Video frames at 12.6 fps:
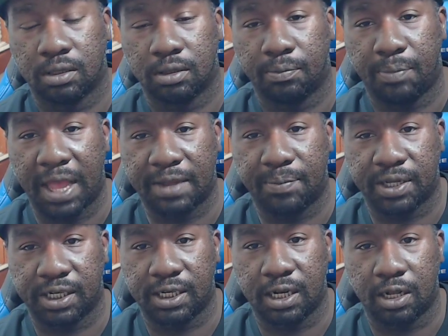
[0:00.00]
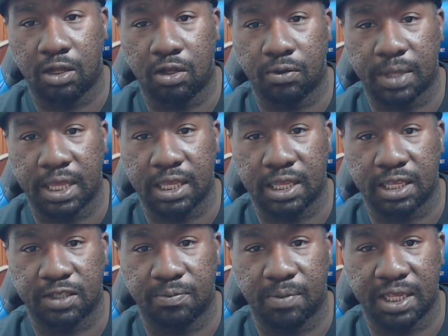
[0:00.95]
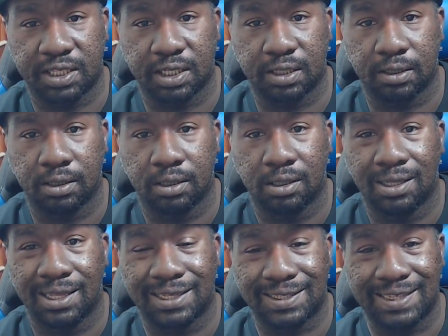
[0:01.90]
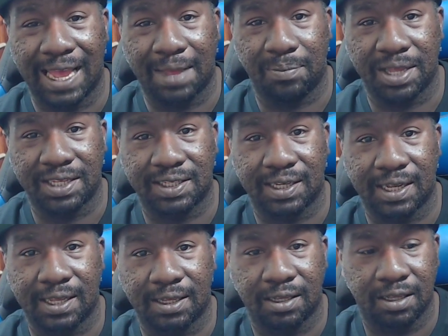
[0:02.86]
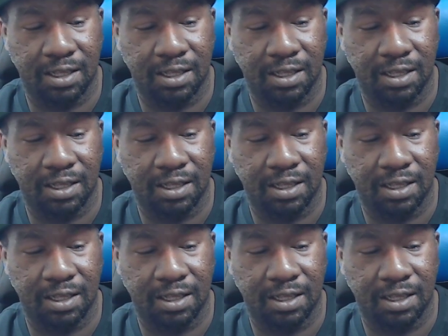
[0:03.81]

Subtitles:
Back button and the home key is missing. It's not missing it.